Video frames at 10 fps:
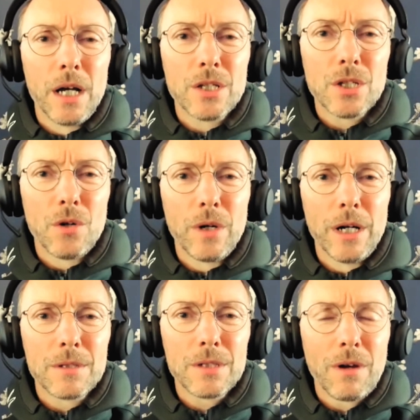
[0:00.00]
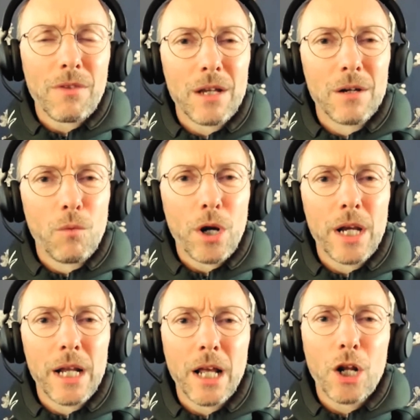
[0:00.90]
So I think
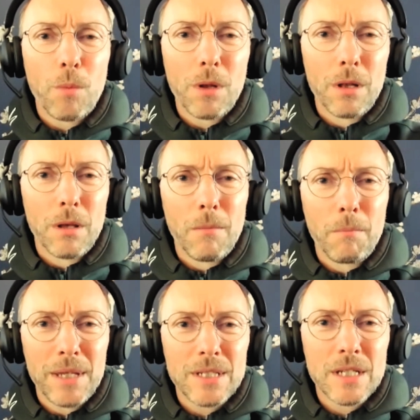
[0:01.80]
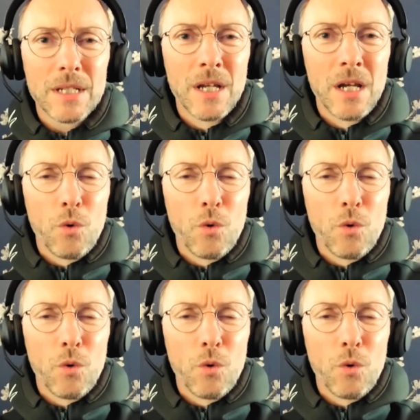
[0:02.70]
working in a global business